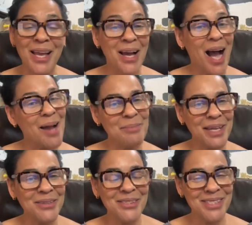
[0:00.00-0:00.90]
I'm
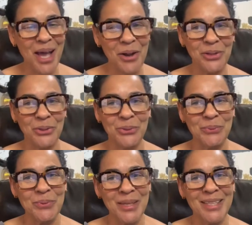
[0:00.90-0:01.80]
here to tell you
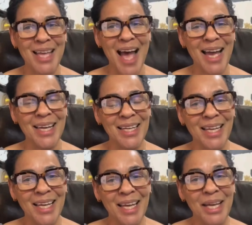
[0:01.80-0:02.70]
that
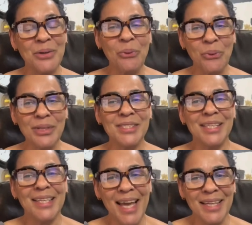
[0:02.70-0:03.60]
in order to
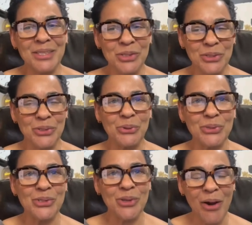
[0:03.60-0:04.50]
get into
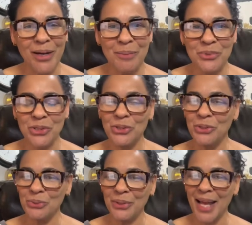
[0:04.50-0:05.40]
those startups,
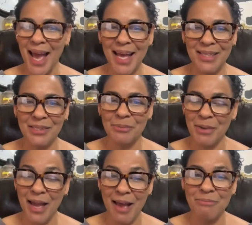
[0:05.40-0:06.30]
you would have
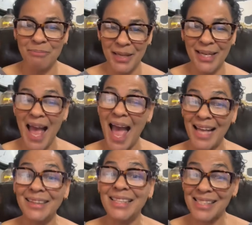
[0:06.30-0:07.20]
been
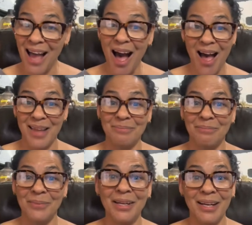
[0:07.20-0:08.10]
at the time
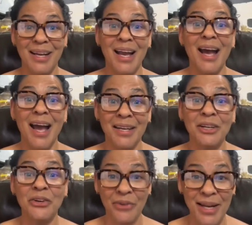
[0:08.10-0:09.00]
an
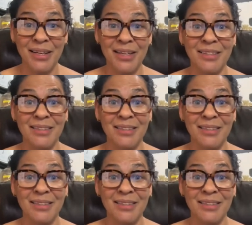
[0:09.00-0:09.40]
accredited